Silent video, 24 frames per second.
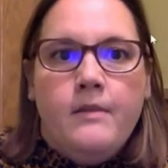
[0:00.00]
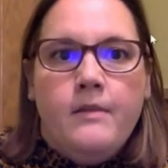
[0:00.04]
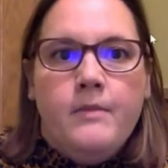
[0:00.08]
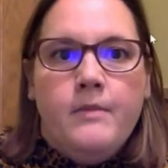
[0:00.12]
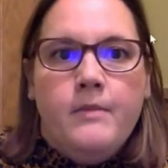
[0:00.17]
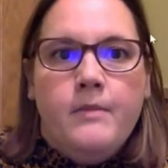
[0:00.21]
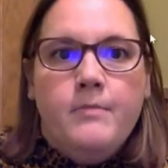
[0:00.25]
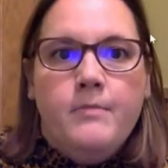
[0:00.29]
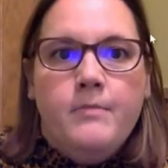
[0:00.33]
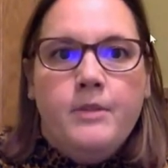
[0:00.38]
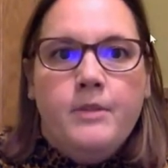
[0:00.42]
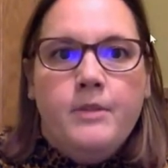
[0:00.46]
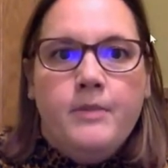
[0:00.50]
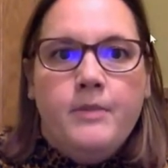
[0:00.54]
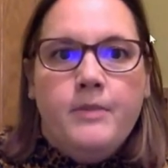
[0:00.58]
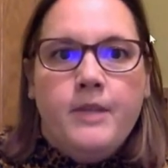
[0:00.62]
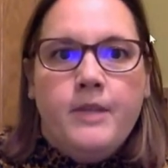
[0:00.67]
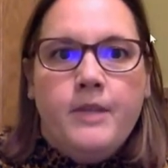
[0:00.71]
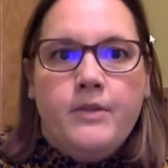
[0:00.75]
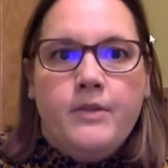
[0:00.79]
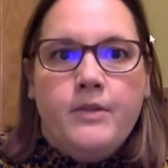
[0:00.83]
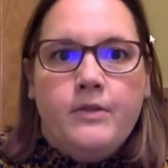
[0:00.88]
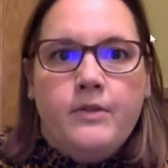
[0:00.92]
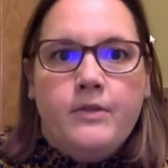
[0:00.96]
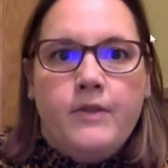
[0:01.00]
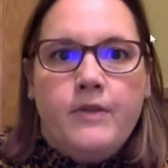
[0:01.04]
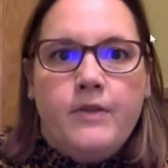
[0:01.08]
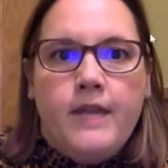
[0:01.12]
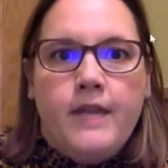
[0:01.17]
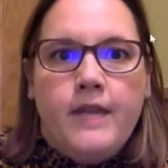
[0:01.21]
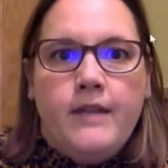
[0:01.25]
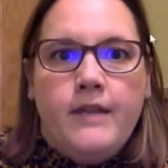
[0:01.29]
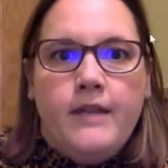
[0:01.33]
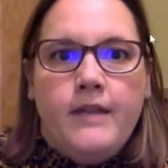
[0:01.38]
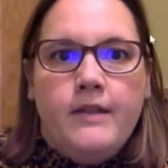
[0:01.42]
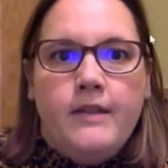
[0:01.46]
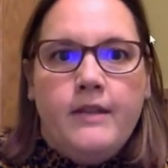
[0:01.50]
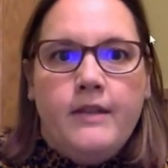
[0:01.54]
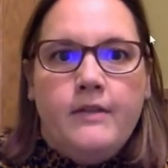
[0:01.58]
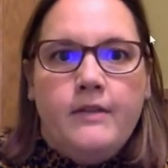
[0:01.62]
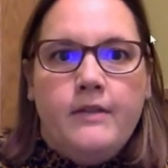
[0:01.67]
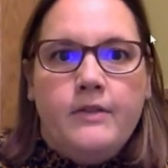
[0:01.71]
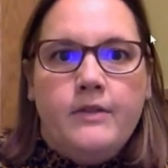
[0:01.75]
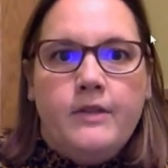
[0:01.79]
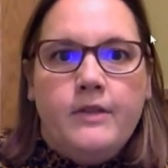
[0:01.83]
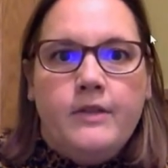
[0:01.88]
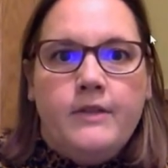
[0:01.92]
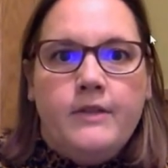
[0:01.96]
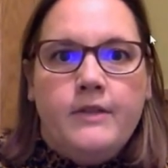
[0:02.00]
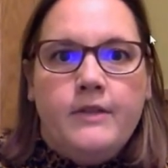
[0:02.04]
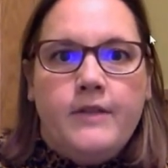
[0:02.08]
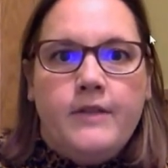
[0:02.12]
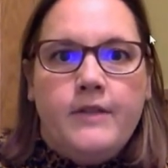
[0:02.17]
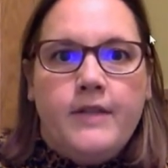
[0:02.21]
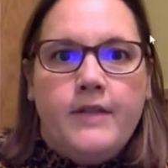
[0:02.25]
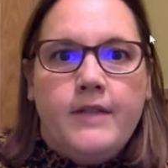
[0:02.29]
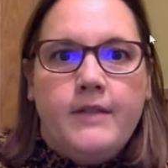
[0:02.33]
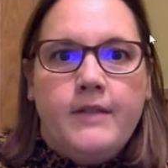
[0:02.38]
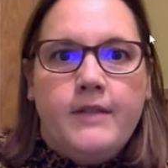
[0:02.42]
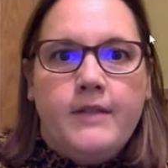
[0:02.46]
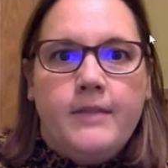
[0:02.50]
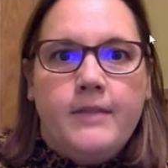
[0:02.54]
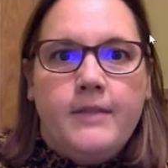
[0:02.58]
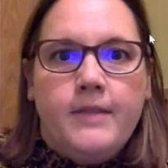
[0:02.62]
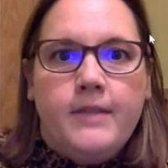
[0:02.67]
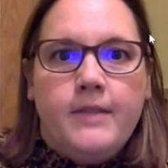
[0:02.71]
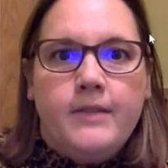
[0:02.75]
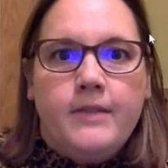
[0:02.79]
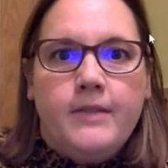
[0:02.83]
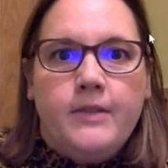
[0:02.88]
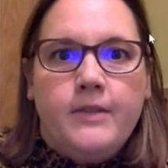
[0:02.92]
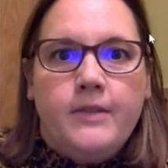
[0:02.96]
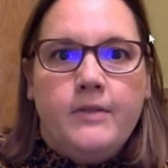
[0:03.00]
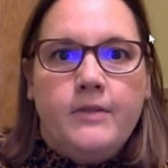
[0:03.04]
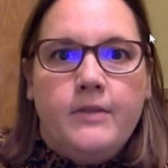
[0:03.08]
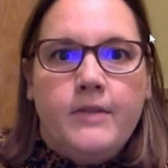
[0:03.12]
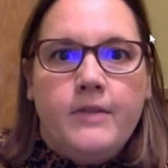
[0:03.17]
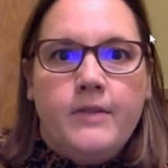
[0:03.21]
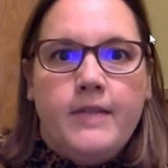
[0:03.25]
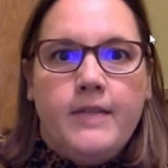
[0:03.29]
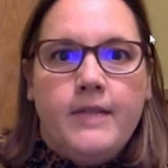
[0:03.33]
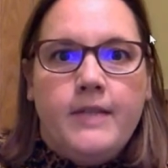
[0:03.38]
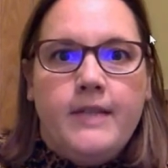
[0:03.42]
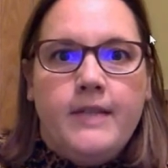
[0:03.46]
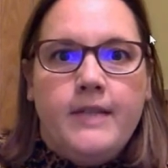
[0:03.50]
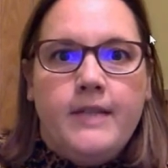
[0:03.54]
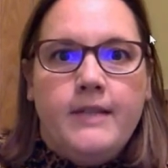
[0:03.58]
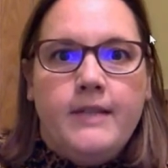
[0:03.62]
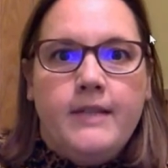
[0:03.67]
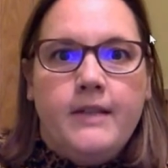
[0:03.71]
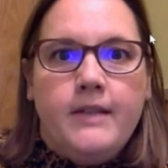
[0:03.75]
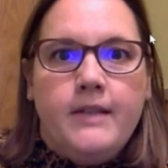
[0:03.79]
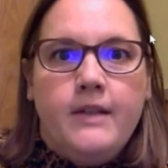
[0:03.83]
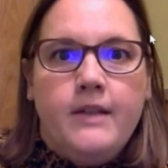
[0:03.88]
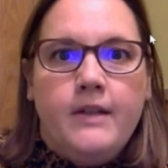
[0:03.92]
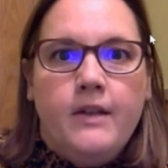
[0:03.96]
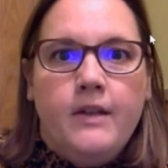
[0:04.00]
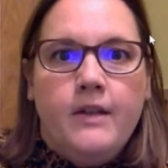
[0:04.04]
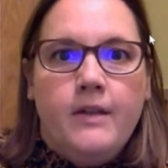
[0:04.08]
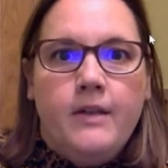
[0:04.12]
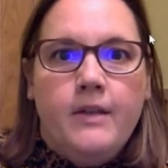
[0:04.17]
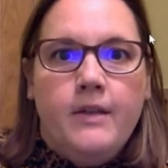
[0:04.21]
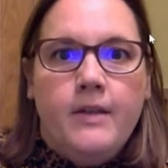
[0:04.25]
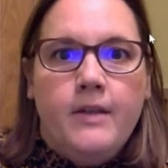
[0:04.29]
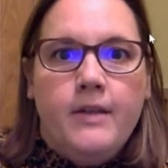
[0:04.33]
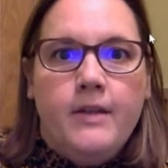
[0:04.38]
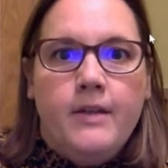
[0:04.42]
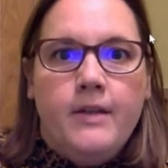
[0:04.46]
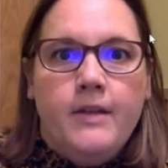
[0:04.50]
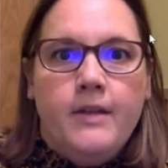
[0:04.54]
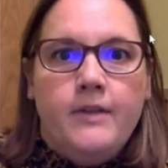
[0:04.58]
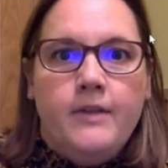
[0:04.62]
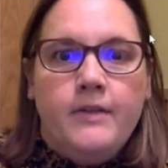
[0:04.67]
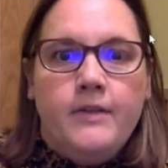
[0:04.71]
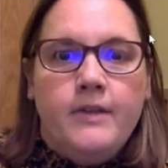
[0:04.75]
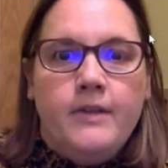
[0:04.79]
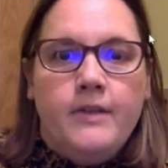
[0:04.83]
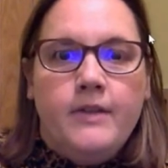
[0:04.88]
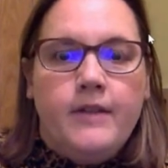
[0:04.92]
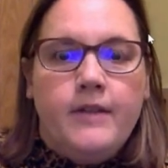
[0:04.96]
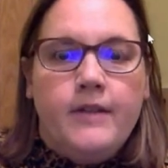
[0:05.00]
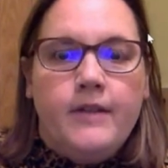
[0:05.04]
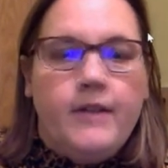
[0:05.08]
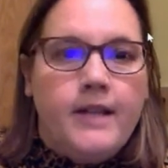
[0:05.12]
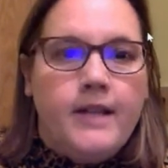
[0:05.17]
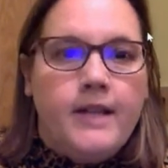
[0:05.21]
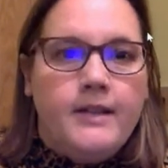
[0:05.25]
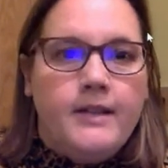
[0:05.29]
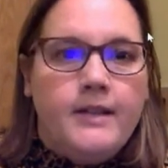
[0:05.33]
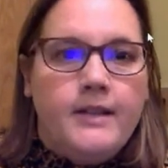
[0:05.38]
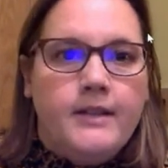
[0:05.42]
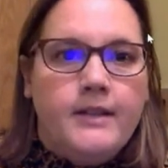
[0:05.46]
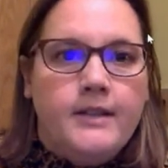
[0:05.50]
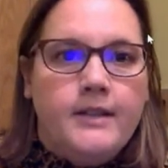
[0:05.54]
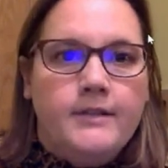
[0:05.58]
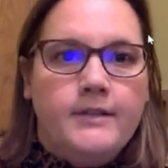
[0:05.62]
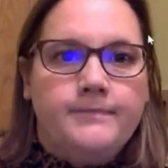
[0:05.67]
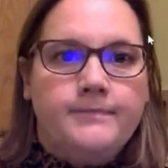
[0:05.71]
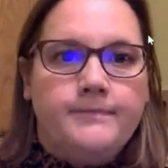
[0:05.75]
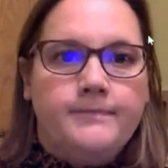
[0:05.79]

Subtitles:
We must make sure that any alternative data being sold is anonymised and aggregated.